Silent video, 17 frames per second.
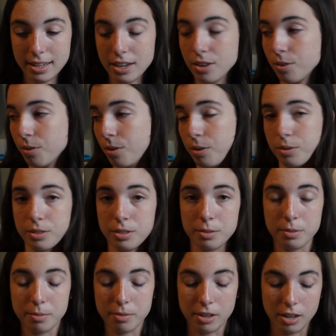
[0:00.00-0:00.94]
I know
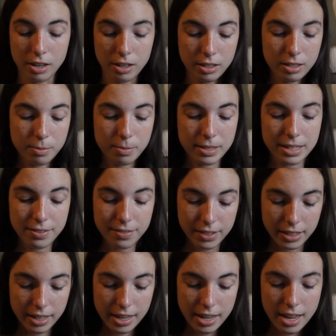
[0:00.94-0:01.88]
those aren't
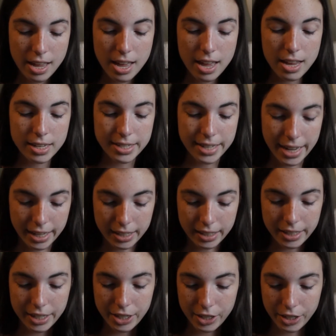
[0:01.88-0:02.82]
specifically
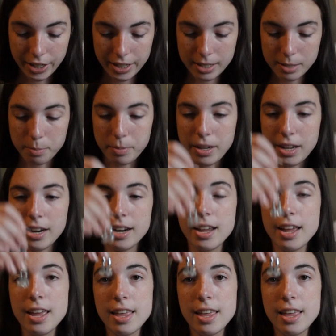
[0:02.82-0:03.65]
dangly earrings, but